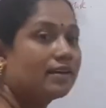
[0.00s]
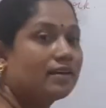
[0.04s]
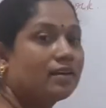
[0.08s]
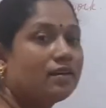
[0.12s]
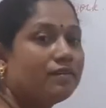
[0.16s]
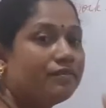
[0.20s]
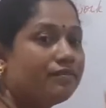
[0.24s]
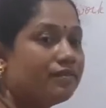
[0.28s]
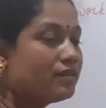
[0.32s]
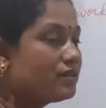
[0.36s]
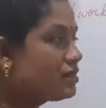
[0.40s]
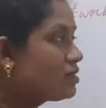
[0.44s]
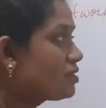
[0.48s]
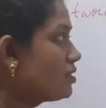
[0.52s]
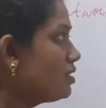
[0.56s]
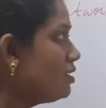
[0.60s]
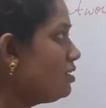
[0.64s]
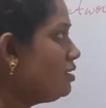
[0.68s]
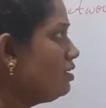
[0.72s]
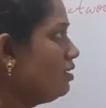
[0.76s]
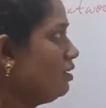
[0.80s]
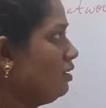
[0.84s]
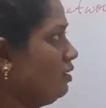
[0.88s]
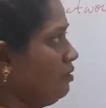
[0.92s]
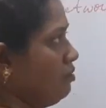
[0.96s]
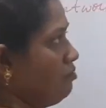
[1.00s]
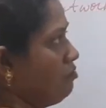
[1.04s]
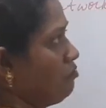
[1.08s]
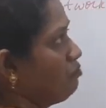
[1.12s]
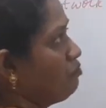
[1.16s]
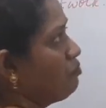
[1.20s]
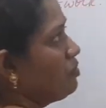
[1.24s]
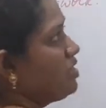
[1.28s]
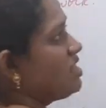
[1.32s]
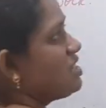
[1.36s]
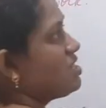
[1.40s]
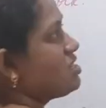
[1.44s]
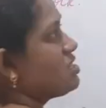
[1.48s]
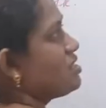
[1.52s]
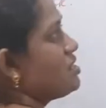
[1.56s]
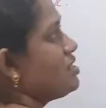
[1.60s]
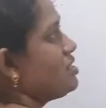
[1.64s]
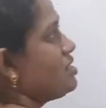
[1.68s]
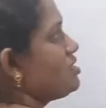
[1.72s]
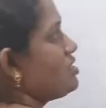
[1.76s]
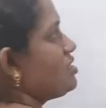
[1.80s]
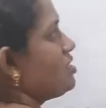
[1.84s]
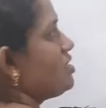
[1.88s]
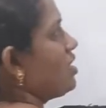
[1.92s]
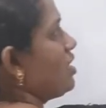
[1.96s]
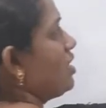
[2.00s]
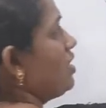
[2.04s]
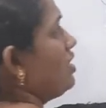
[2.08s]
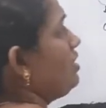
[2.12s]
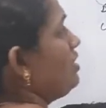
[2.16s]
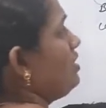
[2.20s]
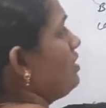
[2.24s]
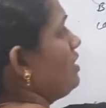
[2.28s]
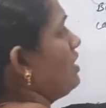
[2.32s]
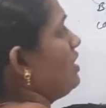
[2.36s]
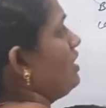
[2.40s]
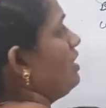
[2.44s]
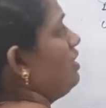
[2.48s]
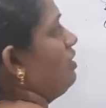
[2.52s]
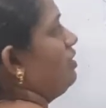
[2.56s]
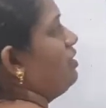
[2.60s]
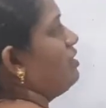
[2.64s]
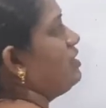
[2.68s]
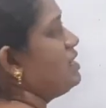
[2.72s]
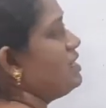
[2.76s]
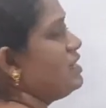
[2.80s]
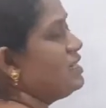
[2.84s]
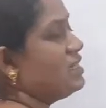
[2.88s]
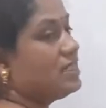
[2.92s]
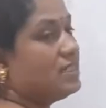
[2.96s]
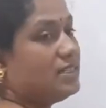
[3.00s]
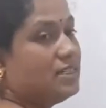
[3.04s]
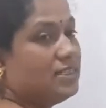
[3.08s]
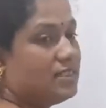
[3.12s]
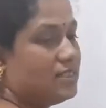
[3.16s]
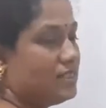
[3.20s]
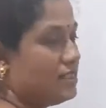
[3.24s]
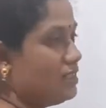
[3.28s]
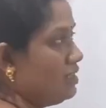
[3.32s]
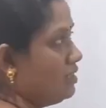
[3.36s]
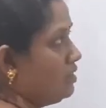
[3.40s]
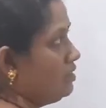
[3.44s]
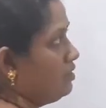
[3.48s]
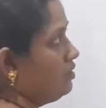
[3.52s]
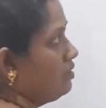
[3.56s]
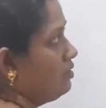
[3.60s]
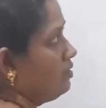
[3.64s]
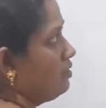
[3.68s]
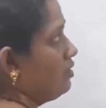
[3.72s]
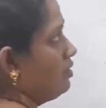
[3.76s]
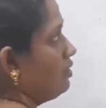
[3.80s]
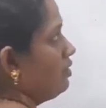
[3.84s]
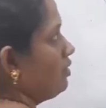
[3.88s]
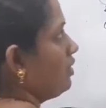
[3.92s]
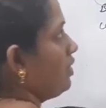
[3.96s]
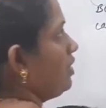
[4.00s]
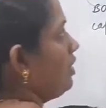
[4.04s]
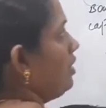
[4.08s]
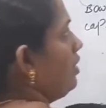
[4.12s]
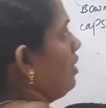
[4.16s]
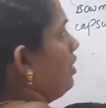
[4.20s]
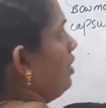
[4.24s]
covers the PCT and DCT. Okay,